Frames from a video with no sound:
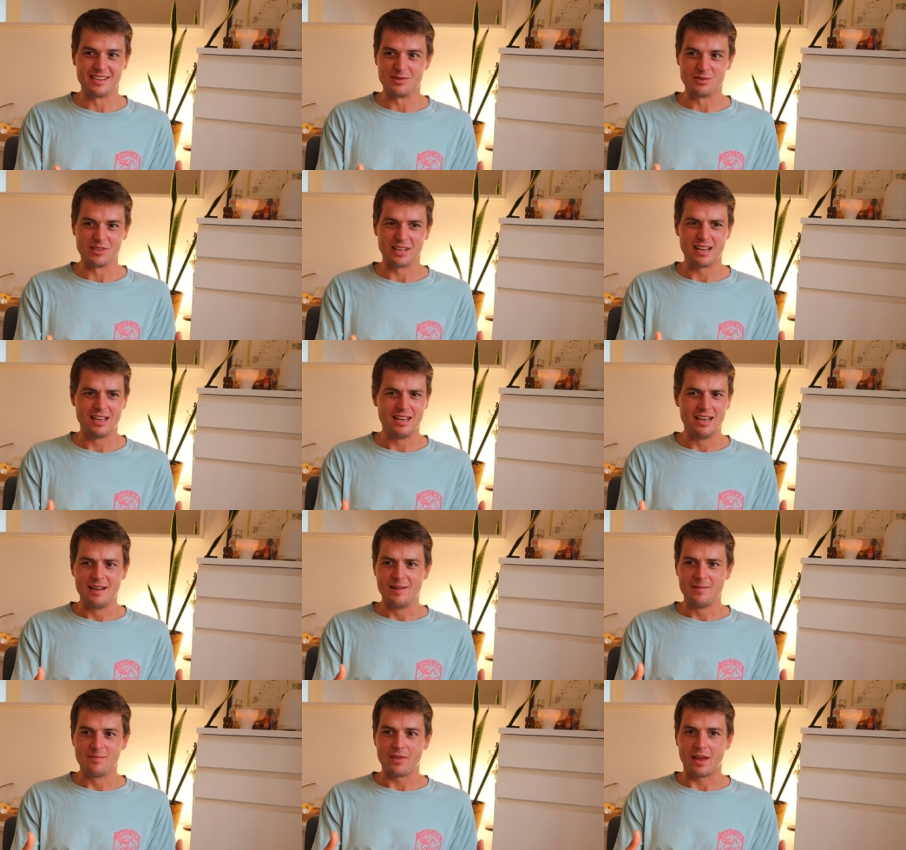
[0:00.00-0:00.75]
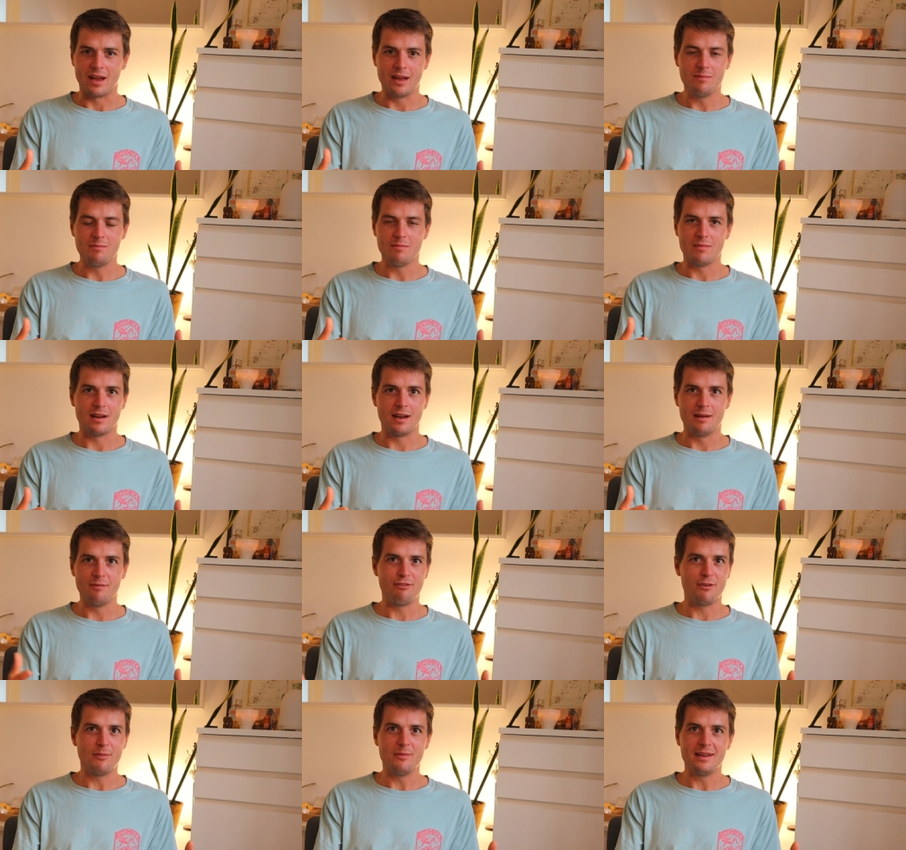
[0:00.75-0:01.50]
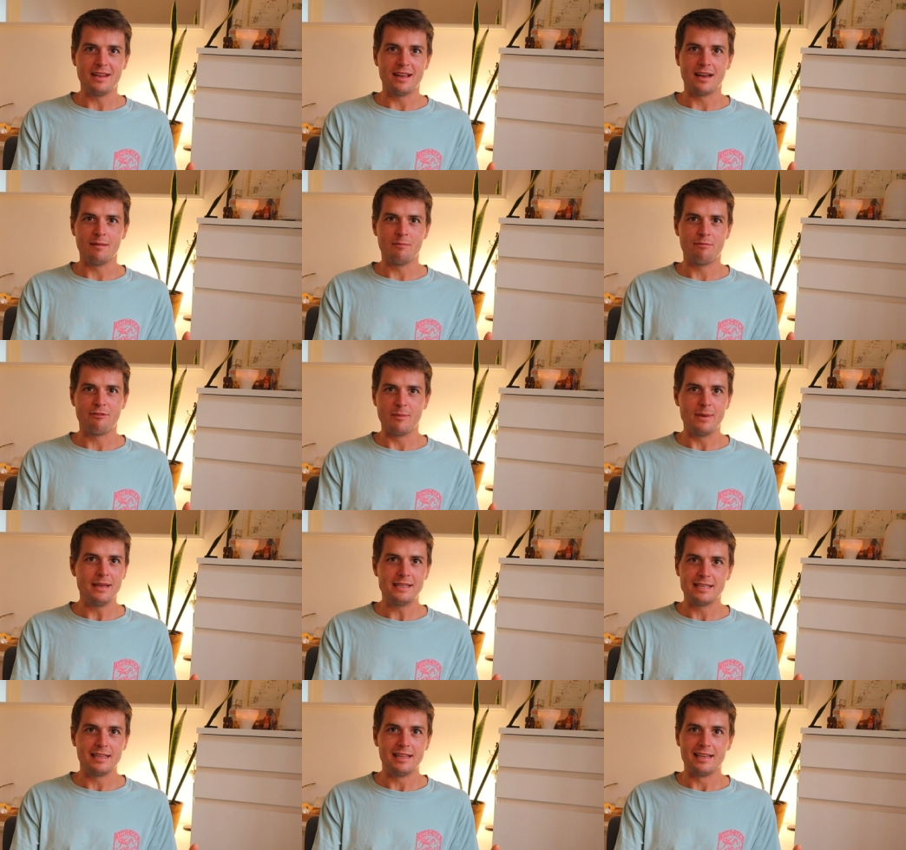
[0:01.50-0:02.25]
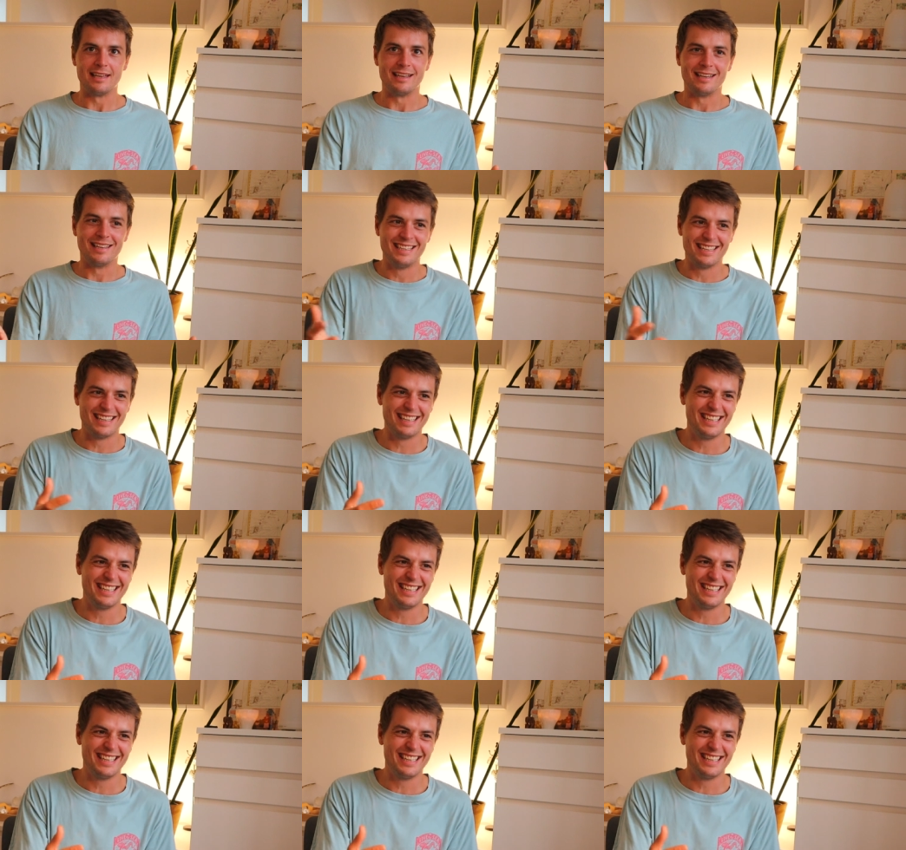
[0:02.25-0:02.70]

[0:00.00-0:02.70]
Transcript: He was like, I'm, I'm, from, I'm from Italy.